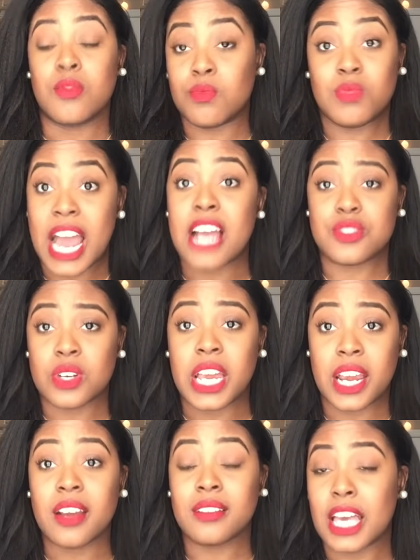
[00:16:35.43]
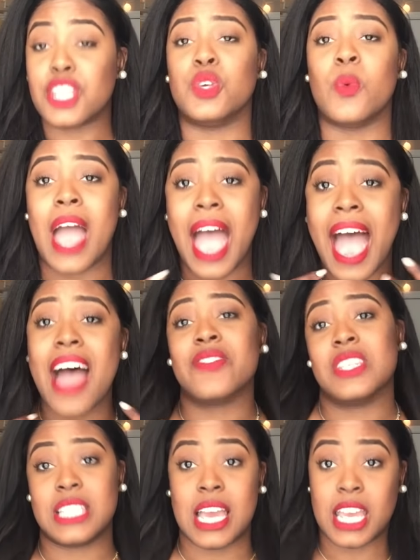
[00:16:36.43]
natural hair. Like, you have to
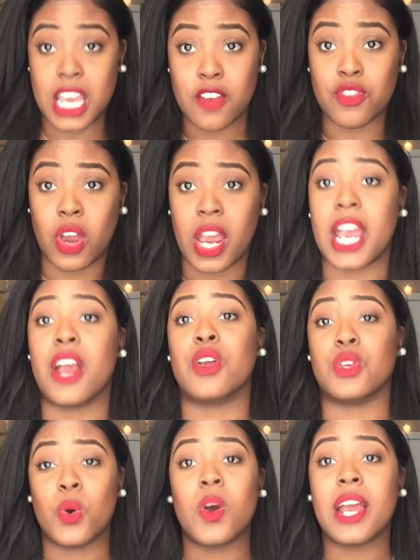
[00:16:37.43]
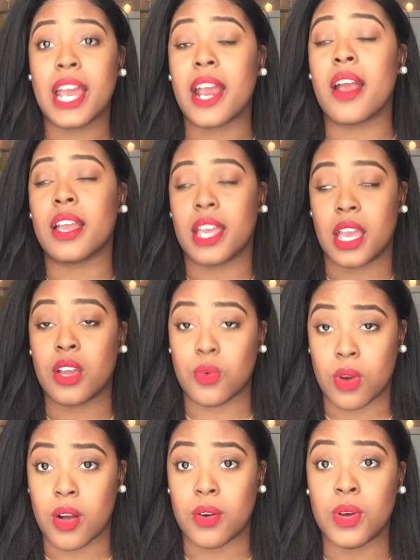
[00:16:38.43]
take care of your hair. Your hair can
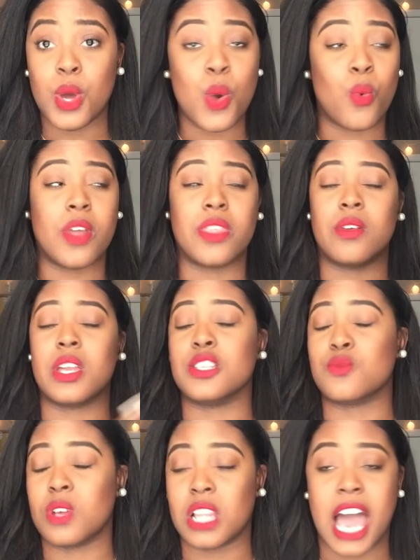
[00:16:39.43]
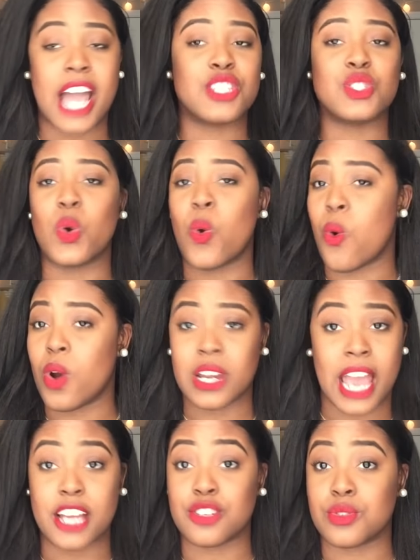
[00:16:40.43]
grow whether it is relaxed or
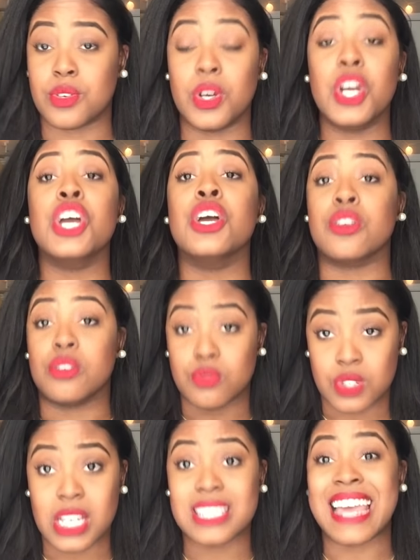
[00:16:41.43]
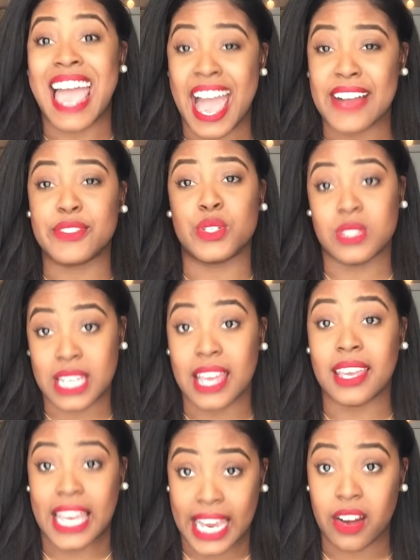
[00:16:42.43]
natural. You just have to
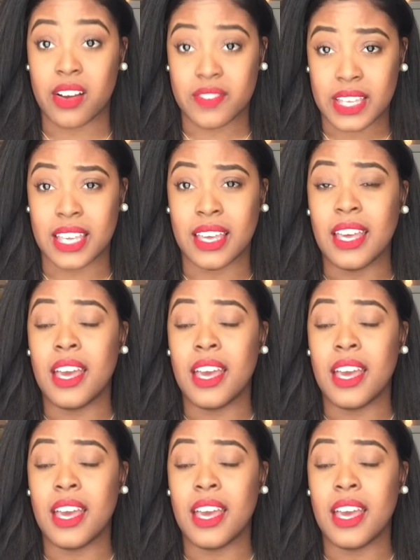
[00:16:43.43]
take care of it.